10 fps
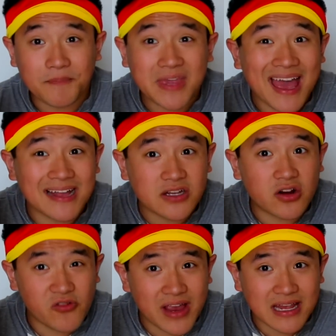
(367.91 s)

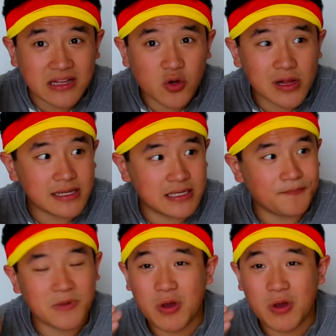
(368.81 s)
cancer-creating noodles.